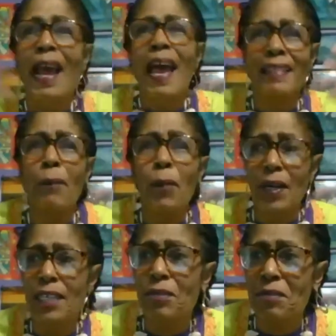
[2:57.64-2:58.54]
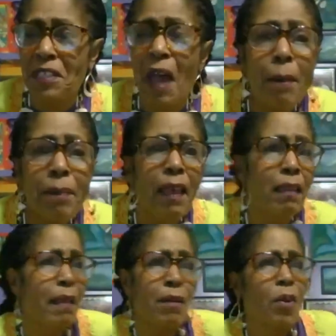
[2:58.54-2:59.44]
and they want to do something.
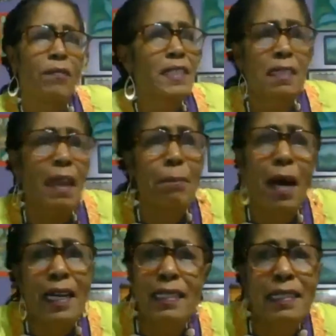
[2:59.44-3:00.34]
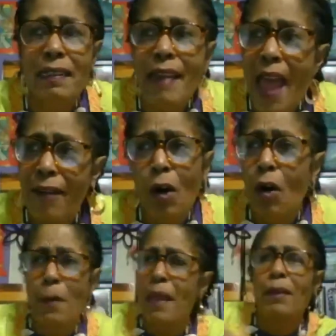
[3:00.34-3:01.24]
They don't know if to send money to the
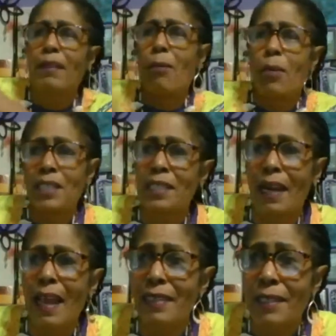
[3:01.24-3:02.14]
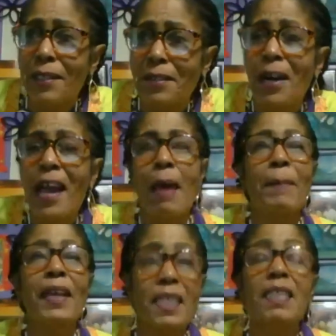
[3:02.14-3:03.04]
Navajo people, or what should I do,
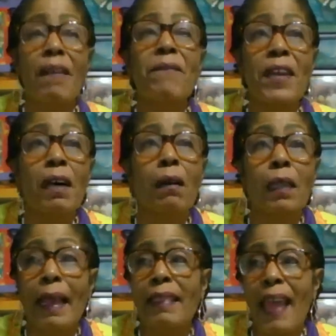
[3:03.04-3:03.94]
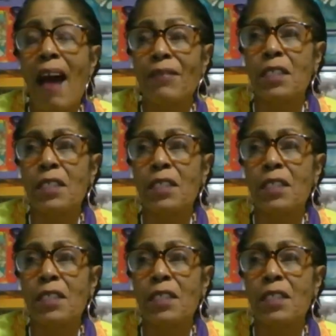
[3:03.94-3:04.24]
because they feel like they have to